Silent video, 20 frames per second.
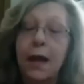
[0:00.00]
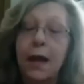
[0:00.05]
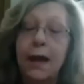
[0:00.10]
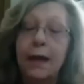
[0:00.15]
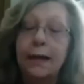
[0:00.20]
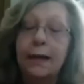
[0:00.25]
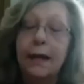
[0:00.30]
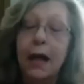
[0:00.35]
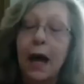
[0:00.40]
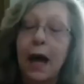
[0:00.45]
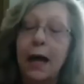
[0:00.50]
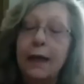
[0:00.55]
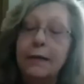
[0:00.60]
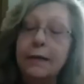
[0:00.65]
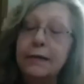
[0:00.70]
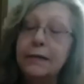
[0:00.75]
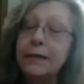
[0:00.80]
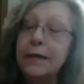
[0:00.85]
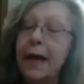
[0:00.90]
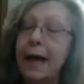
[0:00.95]
and got
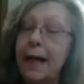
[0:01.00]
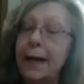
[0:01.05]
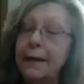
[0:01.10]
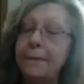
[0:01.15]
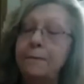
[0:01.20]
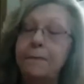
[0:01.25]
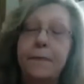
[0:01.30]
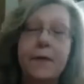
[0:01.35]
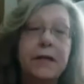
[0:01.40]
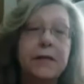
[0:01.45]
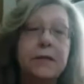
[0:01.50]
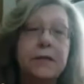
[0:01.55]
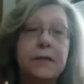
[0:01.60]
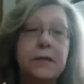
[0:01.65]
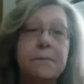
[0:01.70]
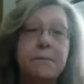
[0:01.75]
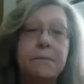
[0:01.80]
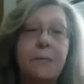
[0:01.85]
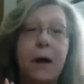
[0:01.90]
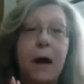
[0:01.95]
tatted bits
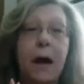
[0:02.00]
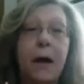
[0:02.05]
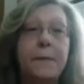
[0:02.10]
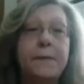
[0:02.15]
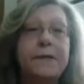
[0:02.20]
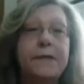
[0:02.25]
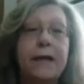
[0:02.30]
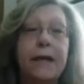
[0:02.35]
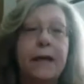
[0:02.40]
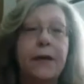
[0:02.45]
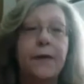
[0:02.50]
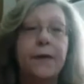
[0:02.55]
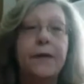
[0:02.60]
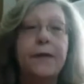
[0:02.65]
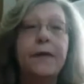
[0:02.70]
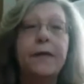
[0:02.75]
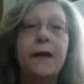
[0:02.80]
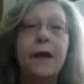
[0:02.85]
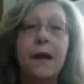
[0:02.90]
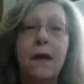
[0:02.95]
and bobs here
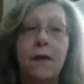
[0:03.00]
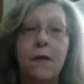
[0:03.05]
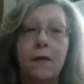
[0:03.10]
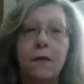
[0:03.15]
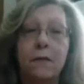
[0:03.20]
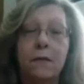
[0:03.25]
and there,